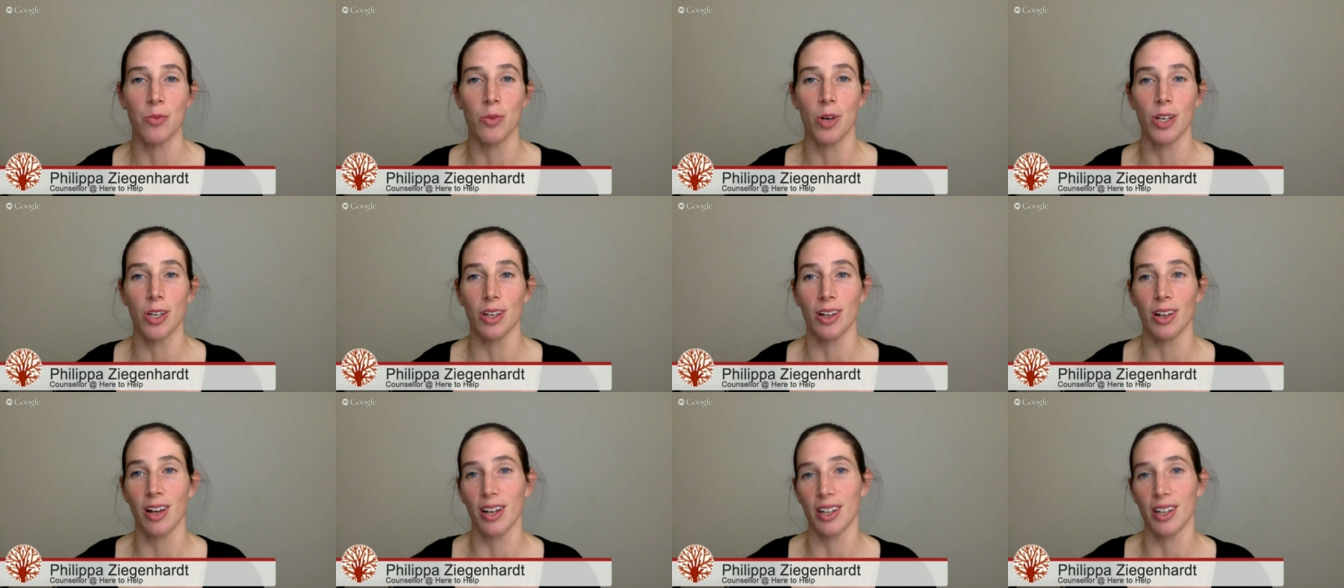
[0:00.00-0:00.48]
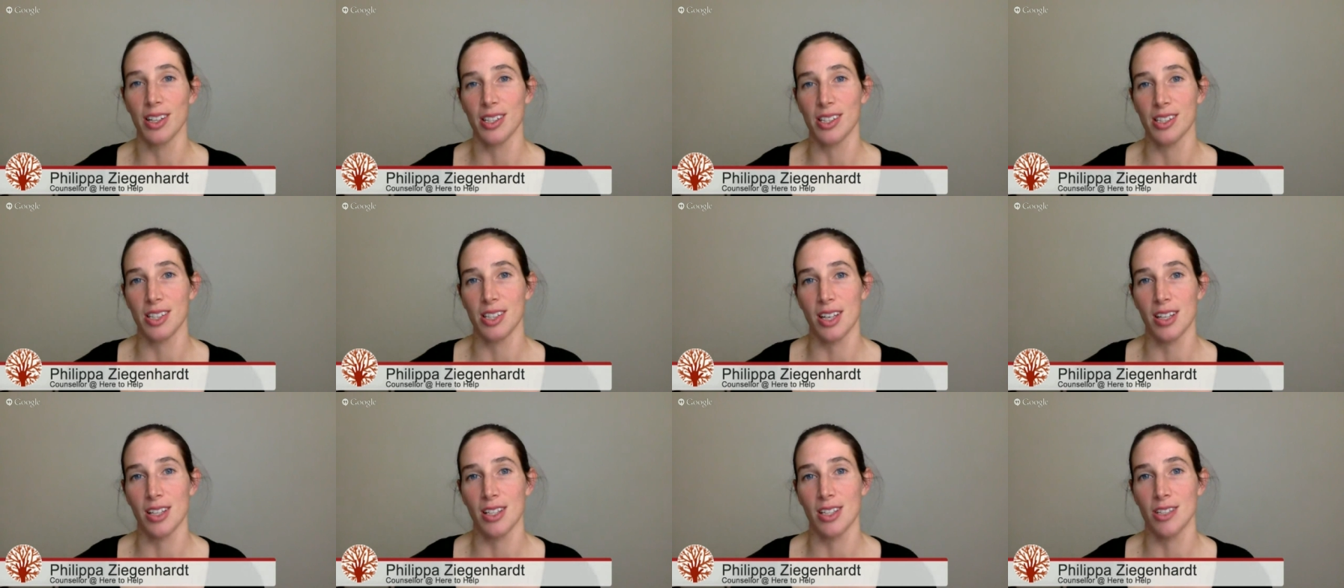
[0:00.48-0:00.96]
what you'd like to
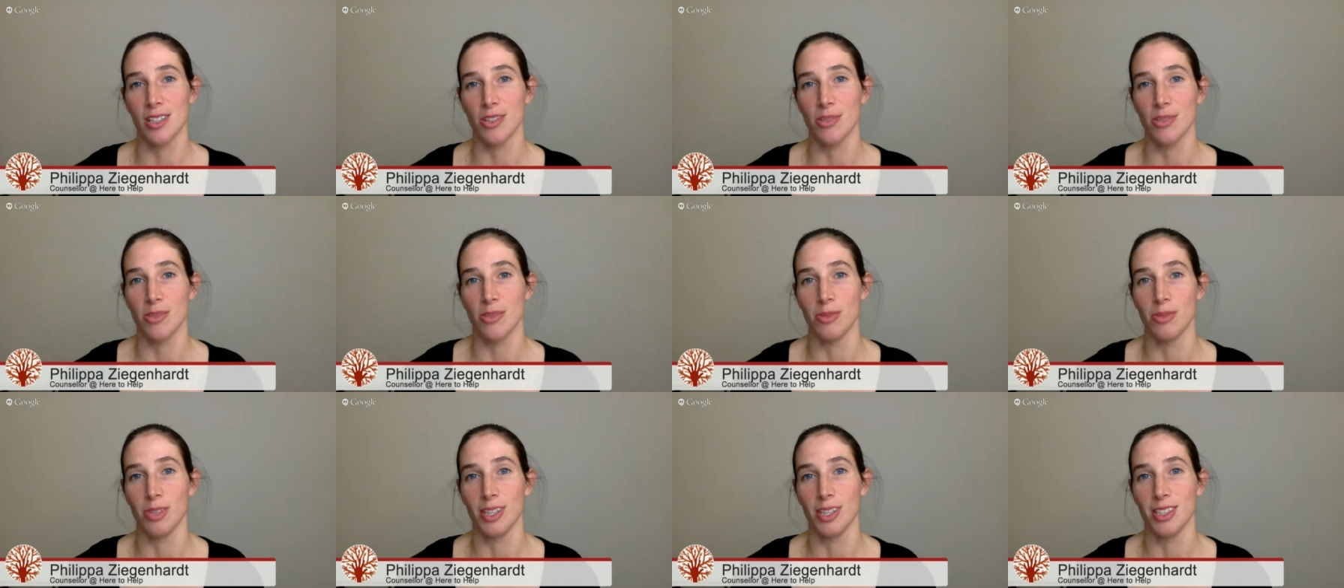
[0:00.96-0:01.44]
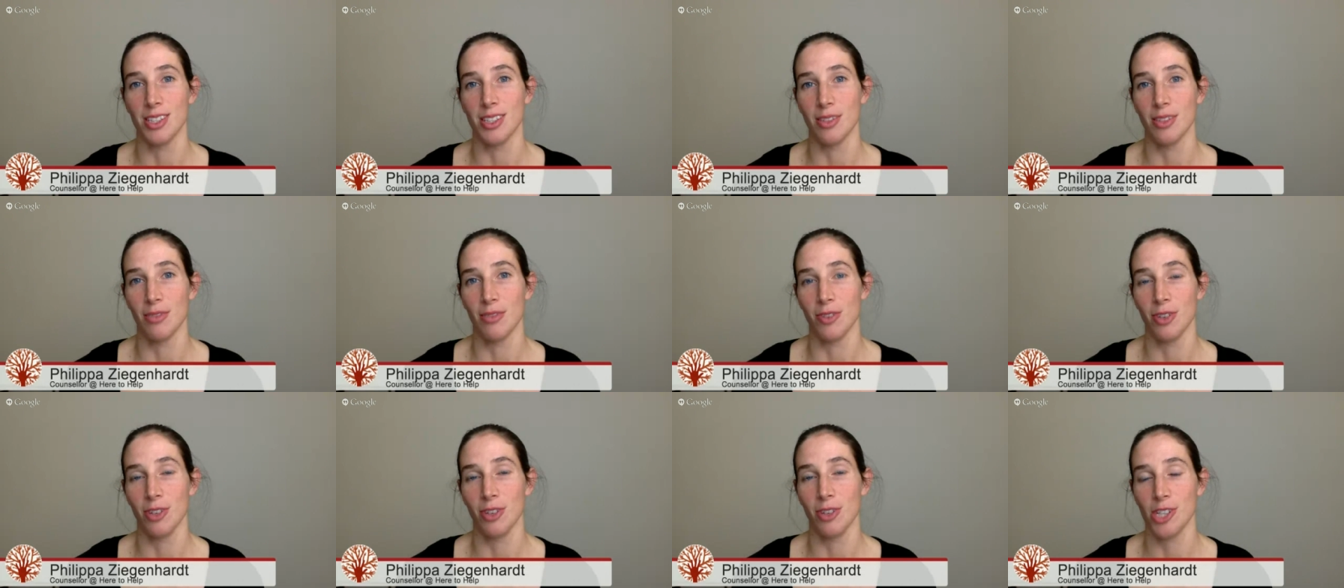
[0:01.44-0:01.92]
see us do with this in the
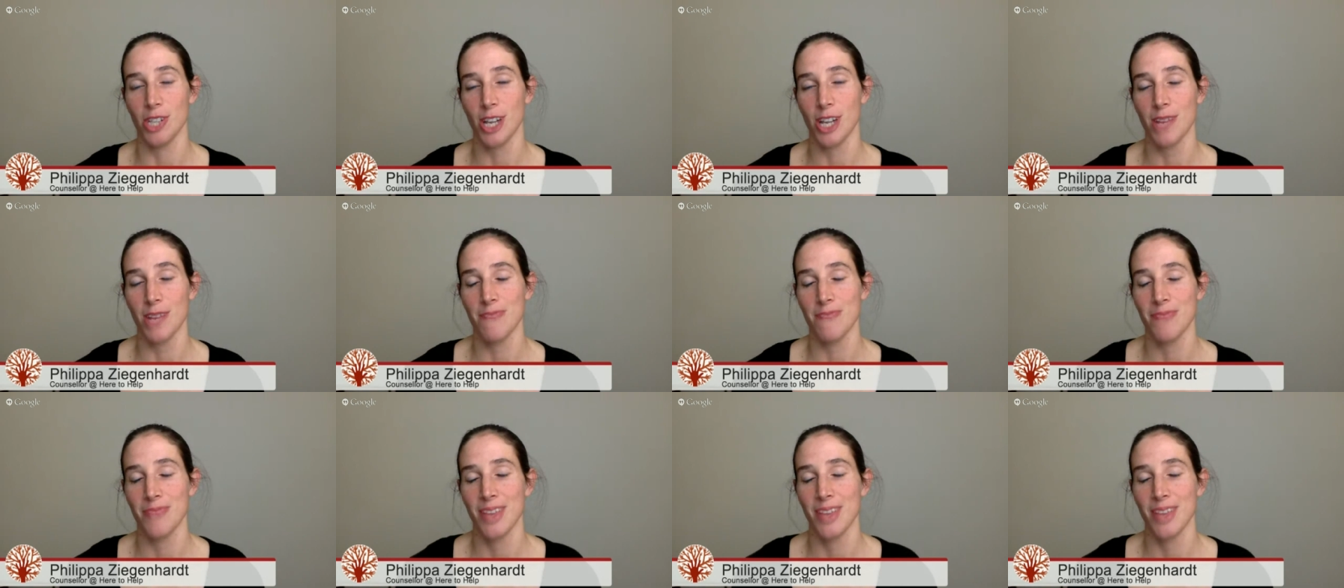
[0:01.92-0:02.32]
future.